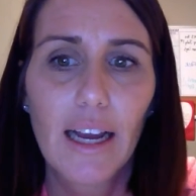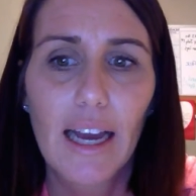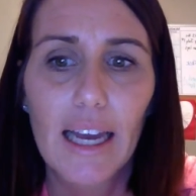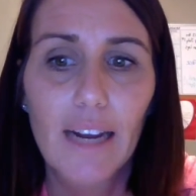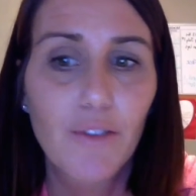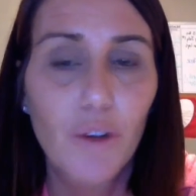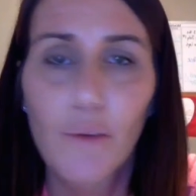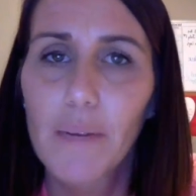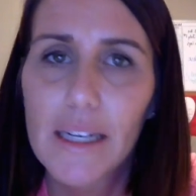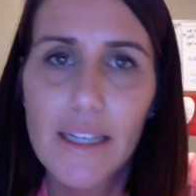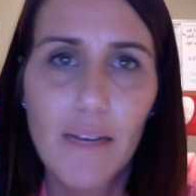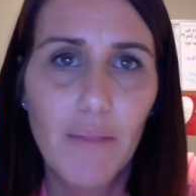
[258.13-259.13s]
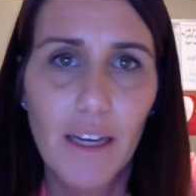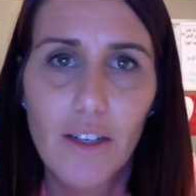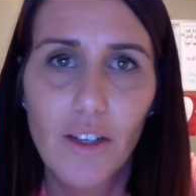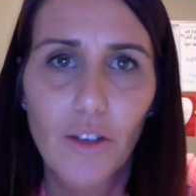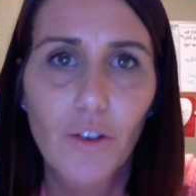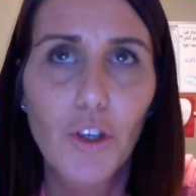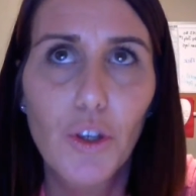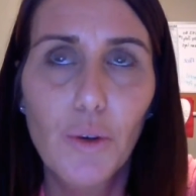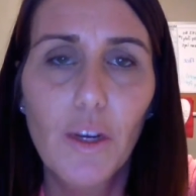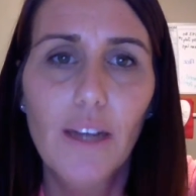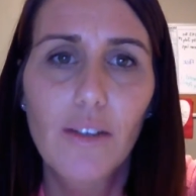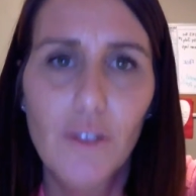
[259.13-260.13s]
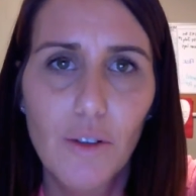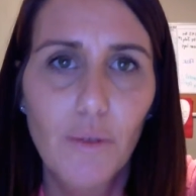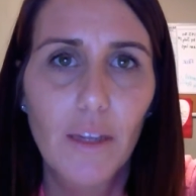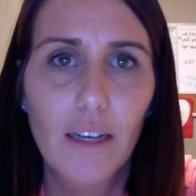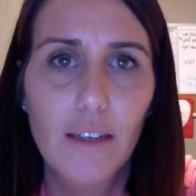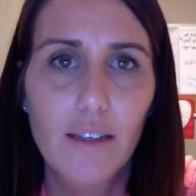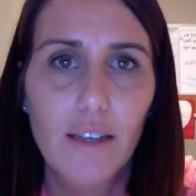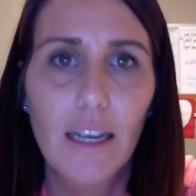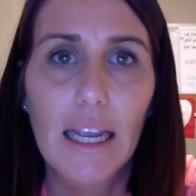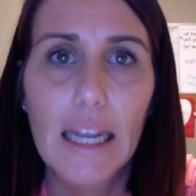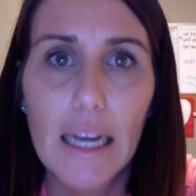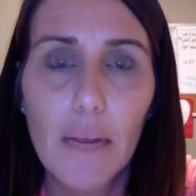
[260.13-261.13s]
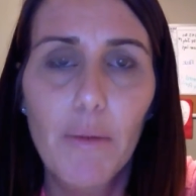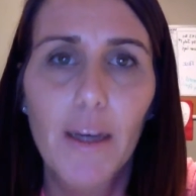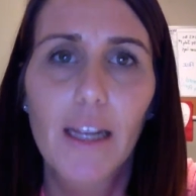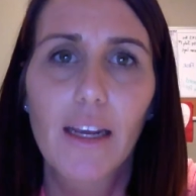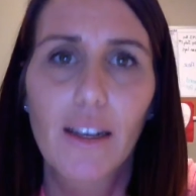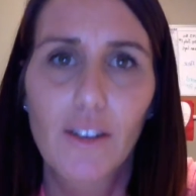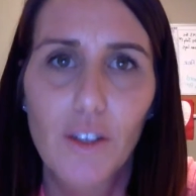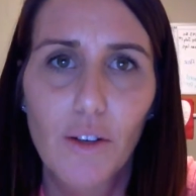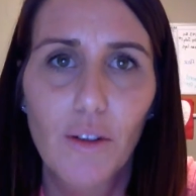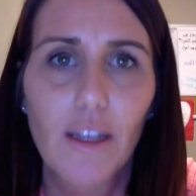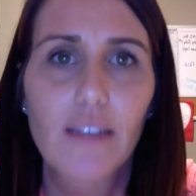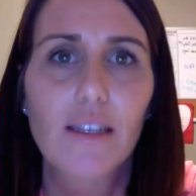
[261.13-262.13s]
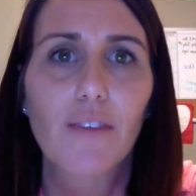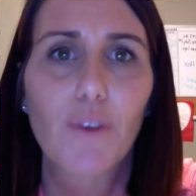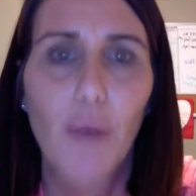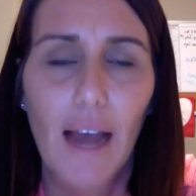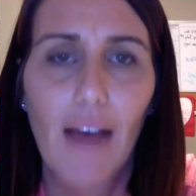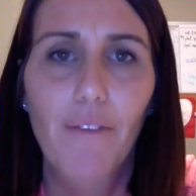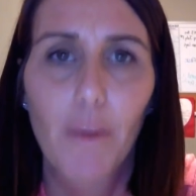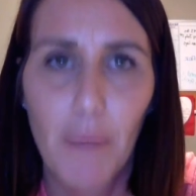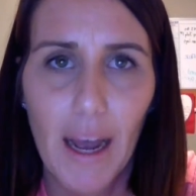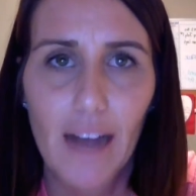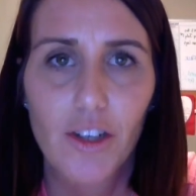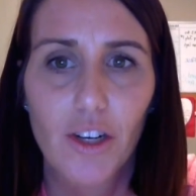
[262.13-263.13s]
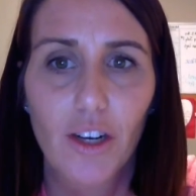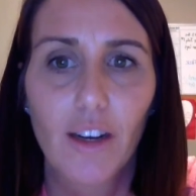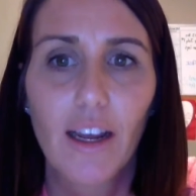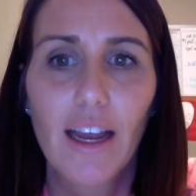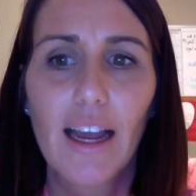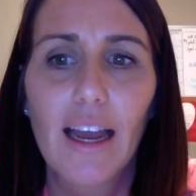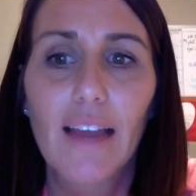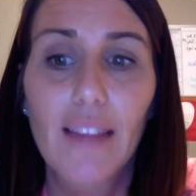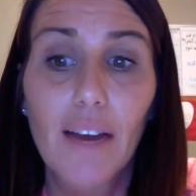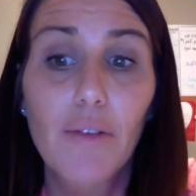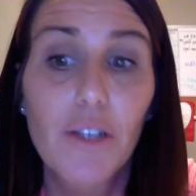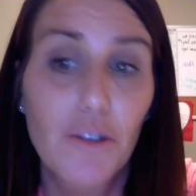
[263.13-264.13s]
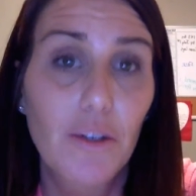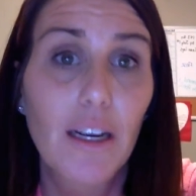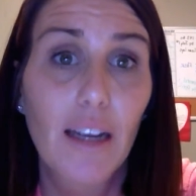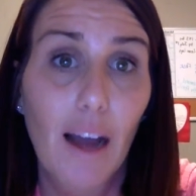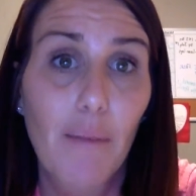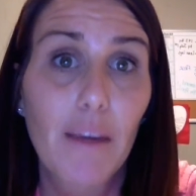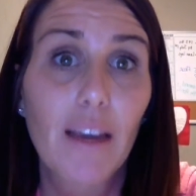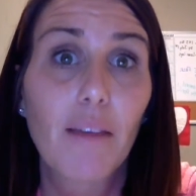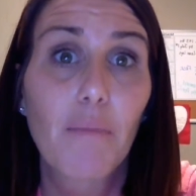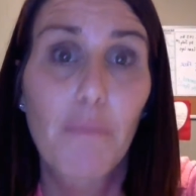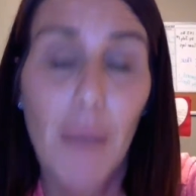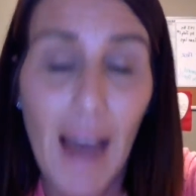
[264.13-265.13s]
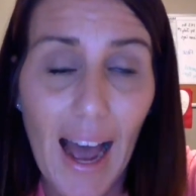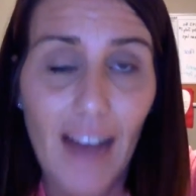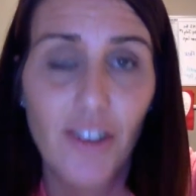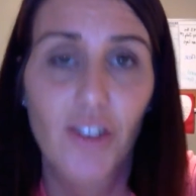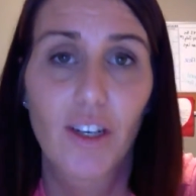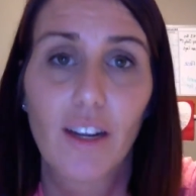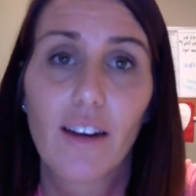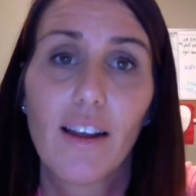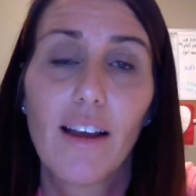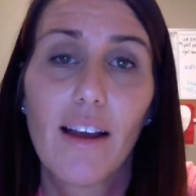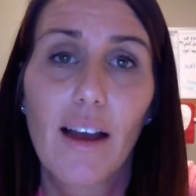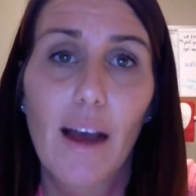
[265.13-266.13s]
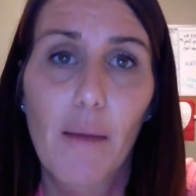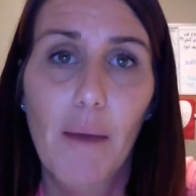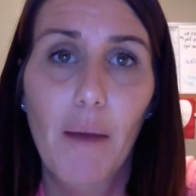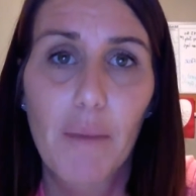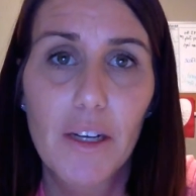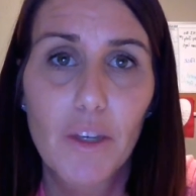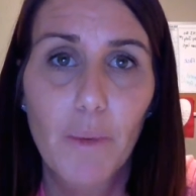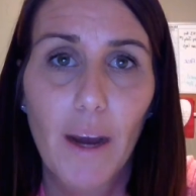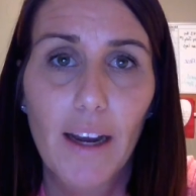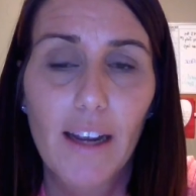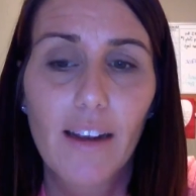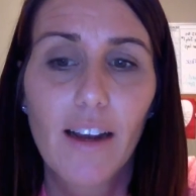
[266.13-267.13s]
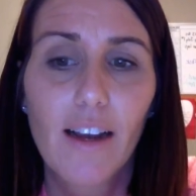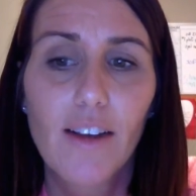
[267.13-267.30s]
And I've told my team that too. You can do this. Anybody can do this if you have the passion. And that retreat got me passionate about Beachbody.